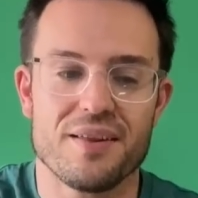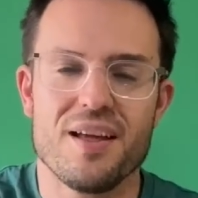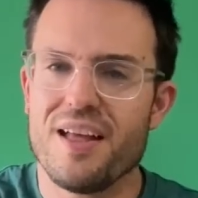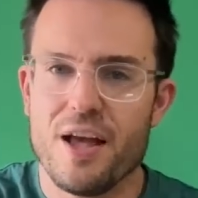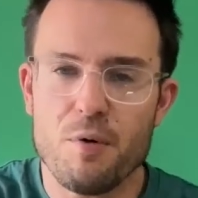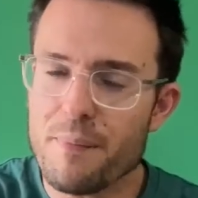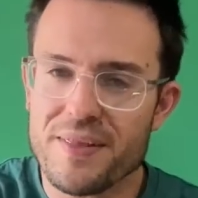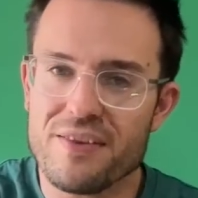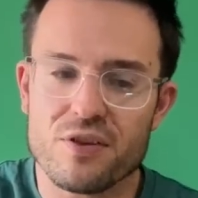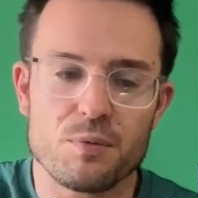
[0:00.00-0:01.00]
It won't be
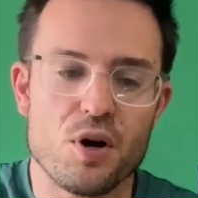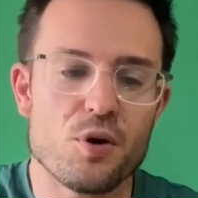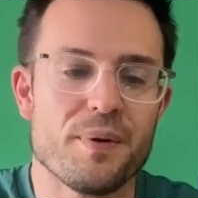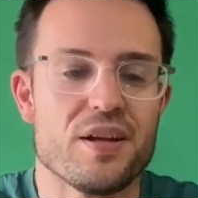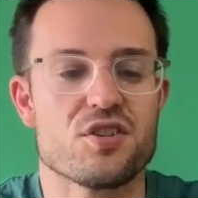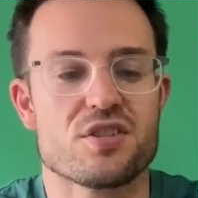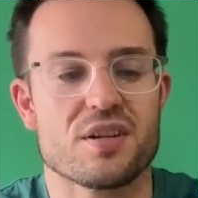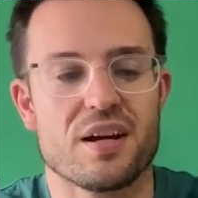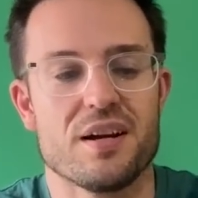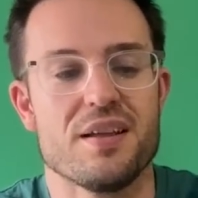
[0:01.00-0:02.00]
the end of the world, but you just
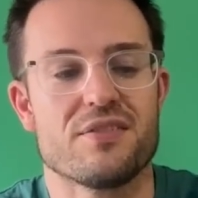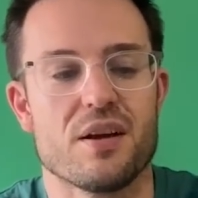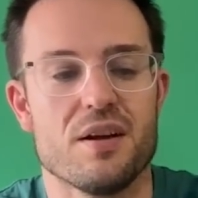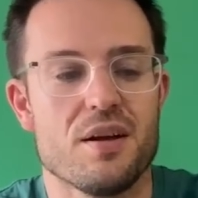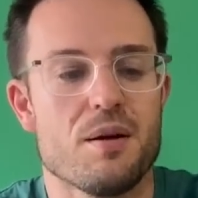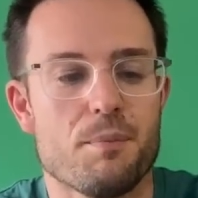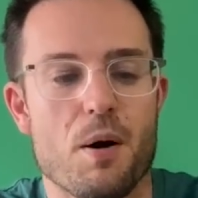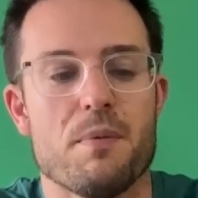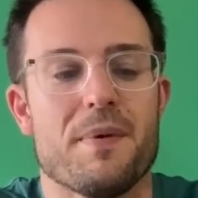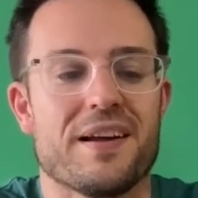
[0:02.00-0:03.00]
kind of need to
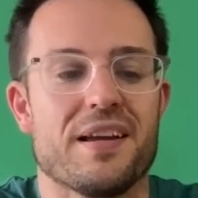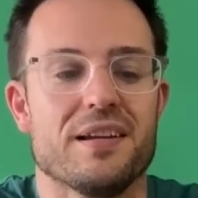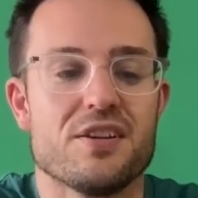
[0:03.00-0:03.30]
pop it back in.